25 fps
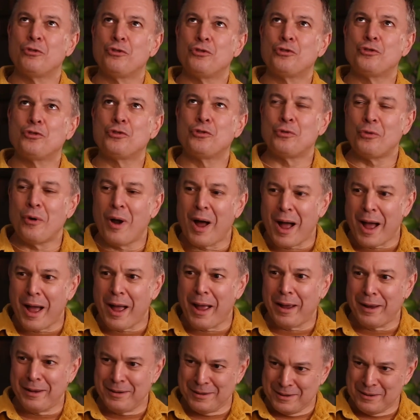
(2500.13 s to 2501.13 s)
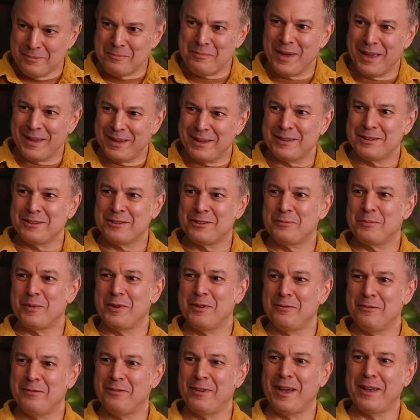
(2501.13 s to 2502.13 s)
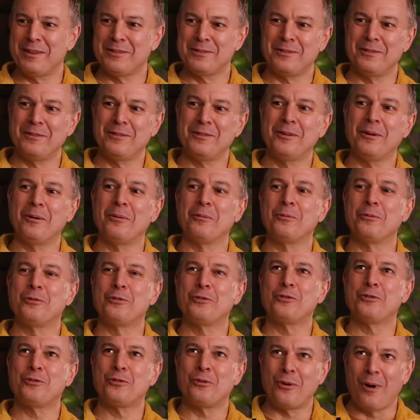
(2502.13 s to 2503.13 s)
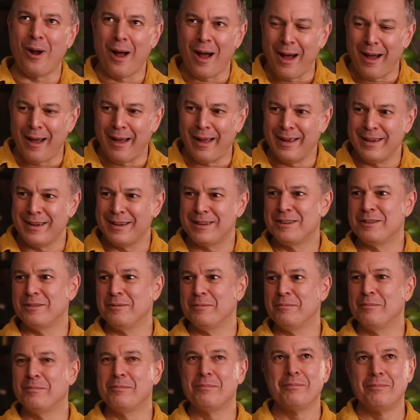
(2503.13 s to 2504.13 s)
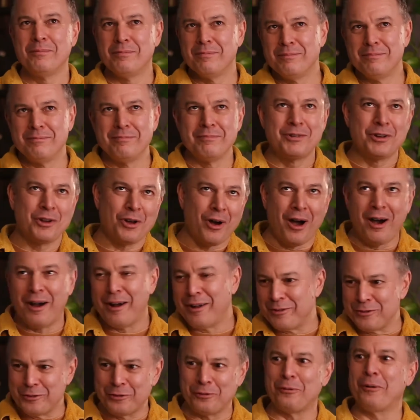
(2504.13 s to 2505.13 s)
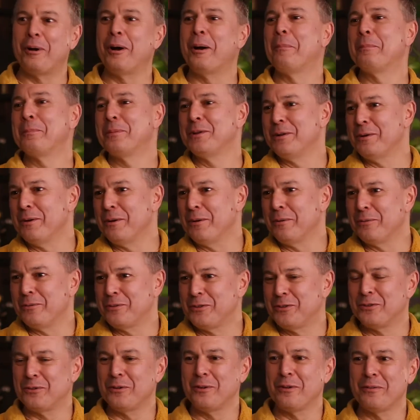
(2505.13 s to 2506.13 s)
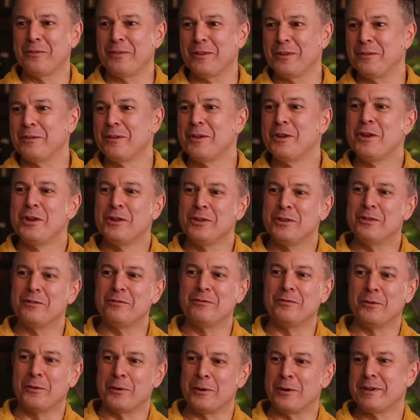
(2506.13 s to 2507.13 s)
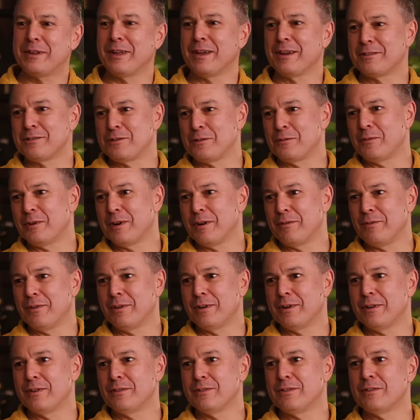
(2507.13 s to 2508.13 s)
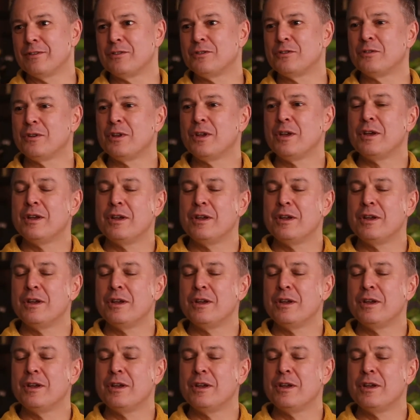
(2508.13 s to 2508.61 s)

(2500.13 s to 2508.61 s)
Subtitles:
try to make it spin faster. Don't try to conjure up, you know, sort of the vortex or whatever it is. It's